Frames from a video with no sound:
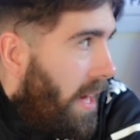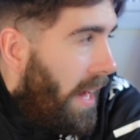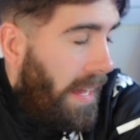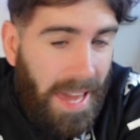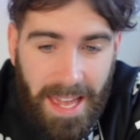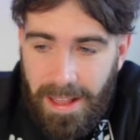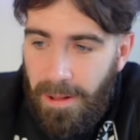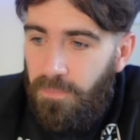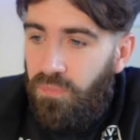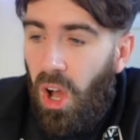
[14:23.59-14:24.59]

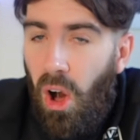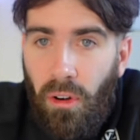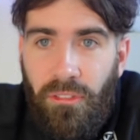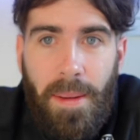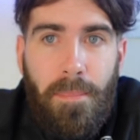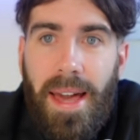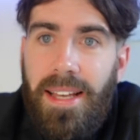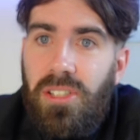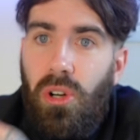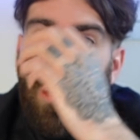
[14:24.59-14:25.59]
Again, the whole fan
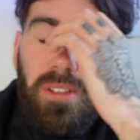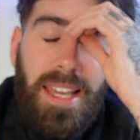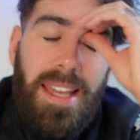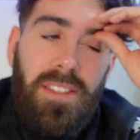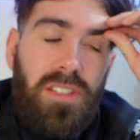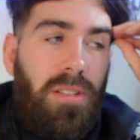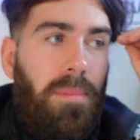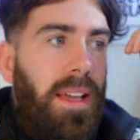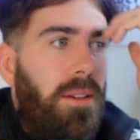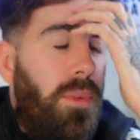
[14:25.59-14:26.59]
base called it in the
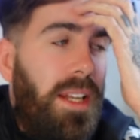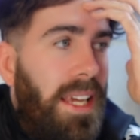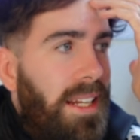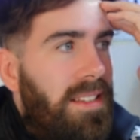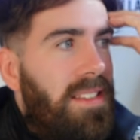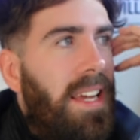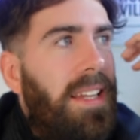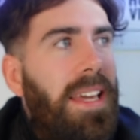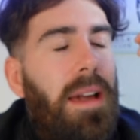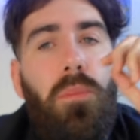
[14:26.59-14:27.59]
summer. We need a
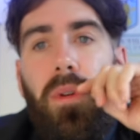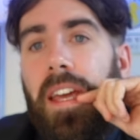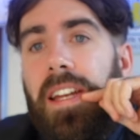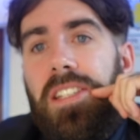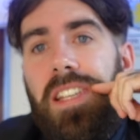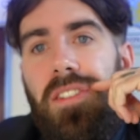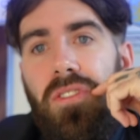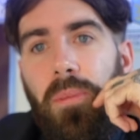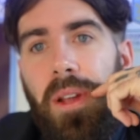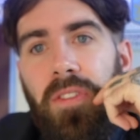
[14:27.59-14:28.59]
CDM, we need a
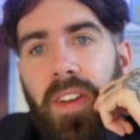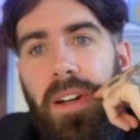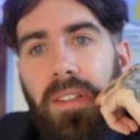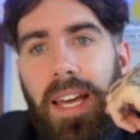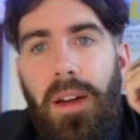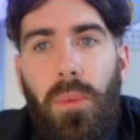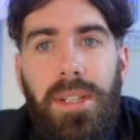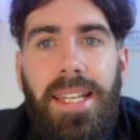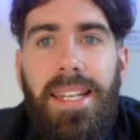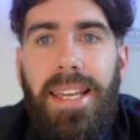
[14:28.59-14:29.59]
central midfielder. We
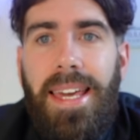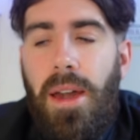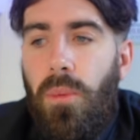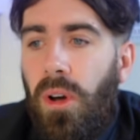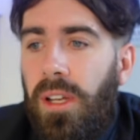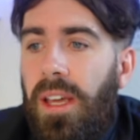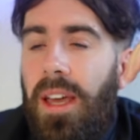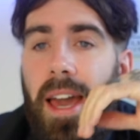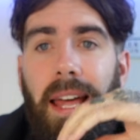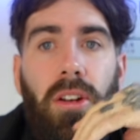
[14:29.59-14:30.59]
didn't get one,
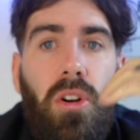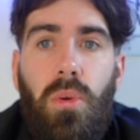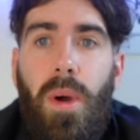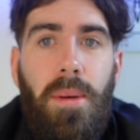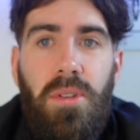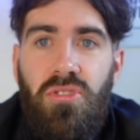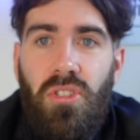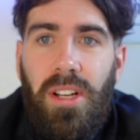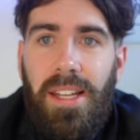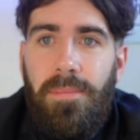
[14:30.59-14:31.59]
and look where we're
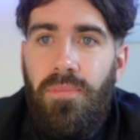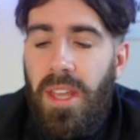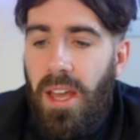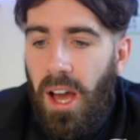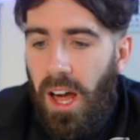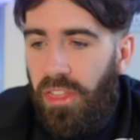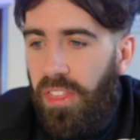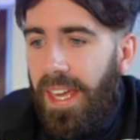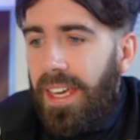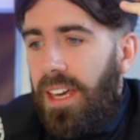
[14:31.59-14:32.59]
struggling. I
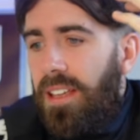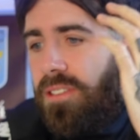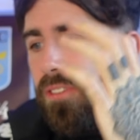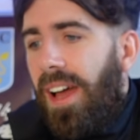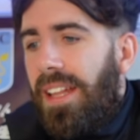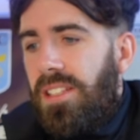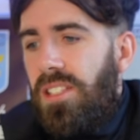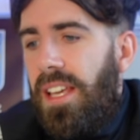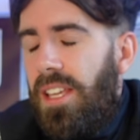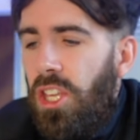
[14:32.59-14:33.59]
think as
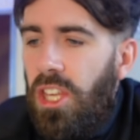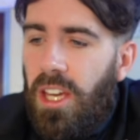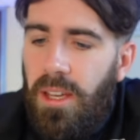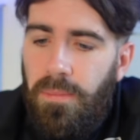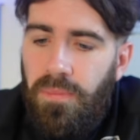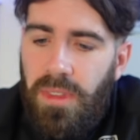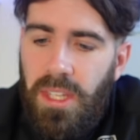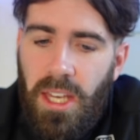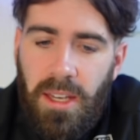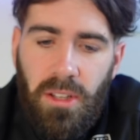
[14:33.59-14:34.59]
fans, you
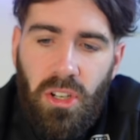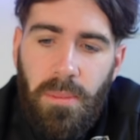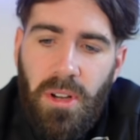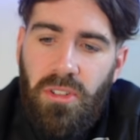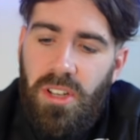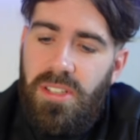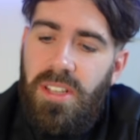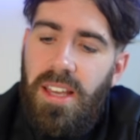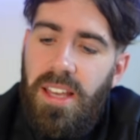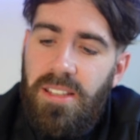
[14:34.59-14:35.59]
can come
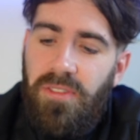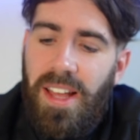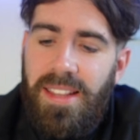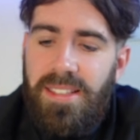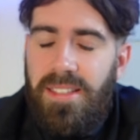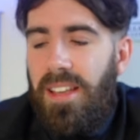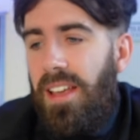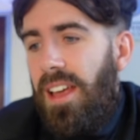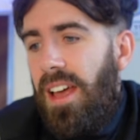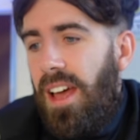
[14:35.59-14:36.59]
across as fans
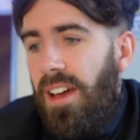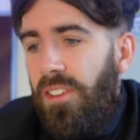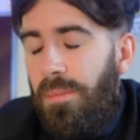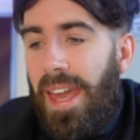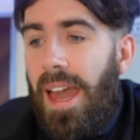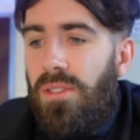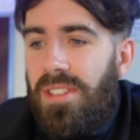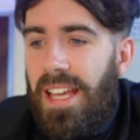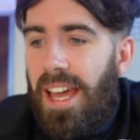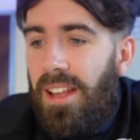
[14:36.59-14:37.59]
from the
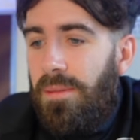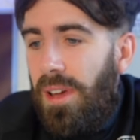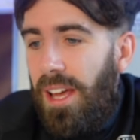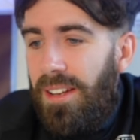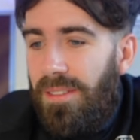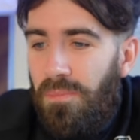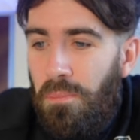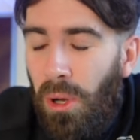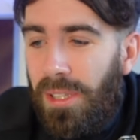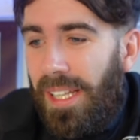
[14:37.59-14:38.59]
outset, and
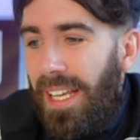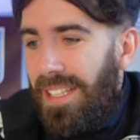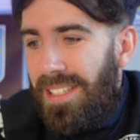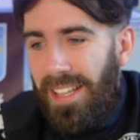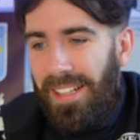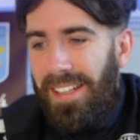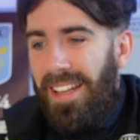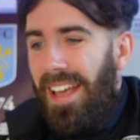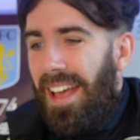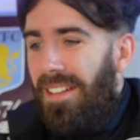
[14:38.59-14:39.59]
pundits
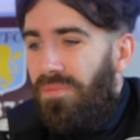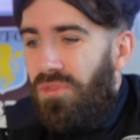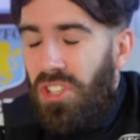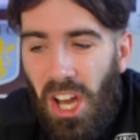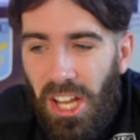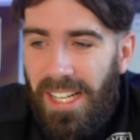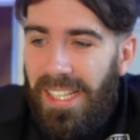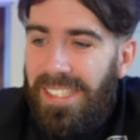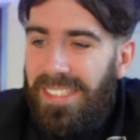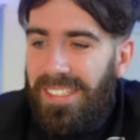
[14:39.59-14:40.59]
and
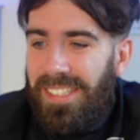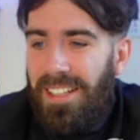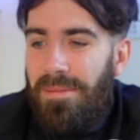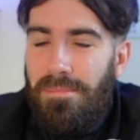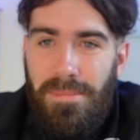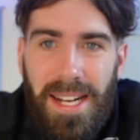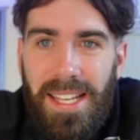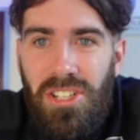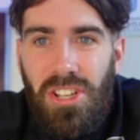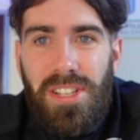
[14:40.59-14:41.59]
journalists and
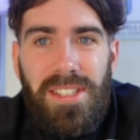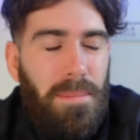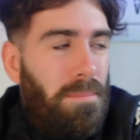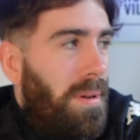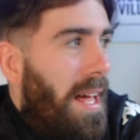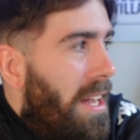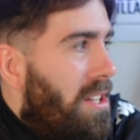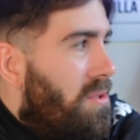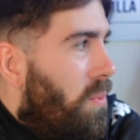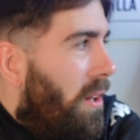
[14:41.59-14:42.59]
managers and
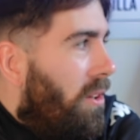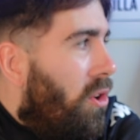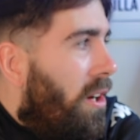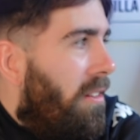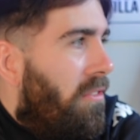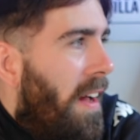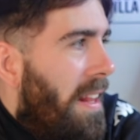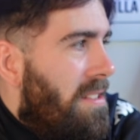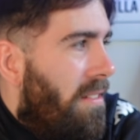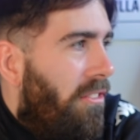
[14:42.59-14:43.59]
players will look at
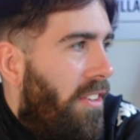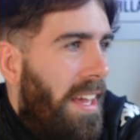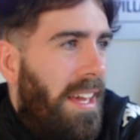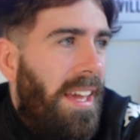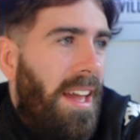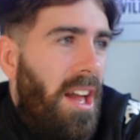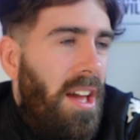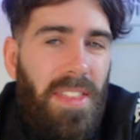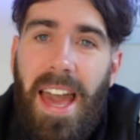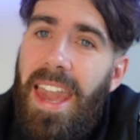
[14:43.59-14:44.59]
fans and think
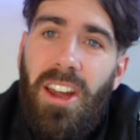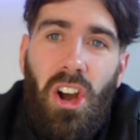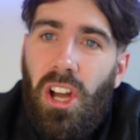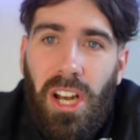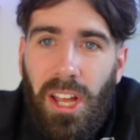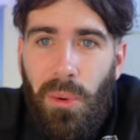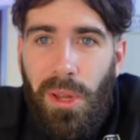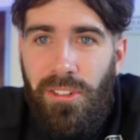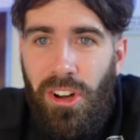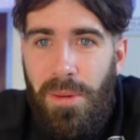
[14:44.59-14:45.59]
they ain't got a clue
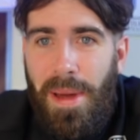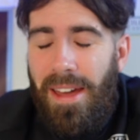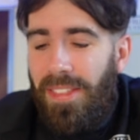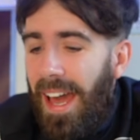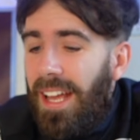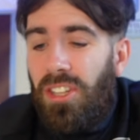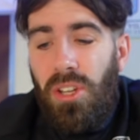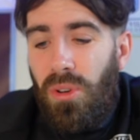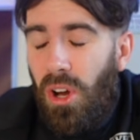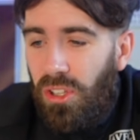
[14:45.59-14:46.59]
what they're on about. They
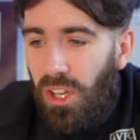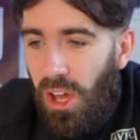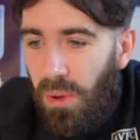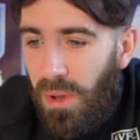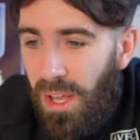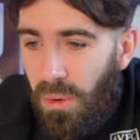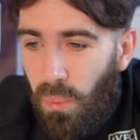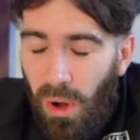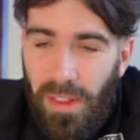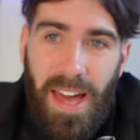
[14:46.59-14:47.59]
do not know
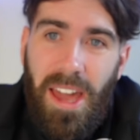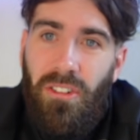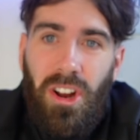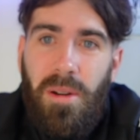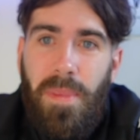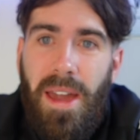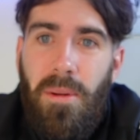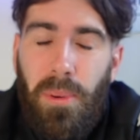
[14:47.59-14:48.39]
what they are on about.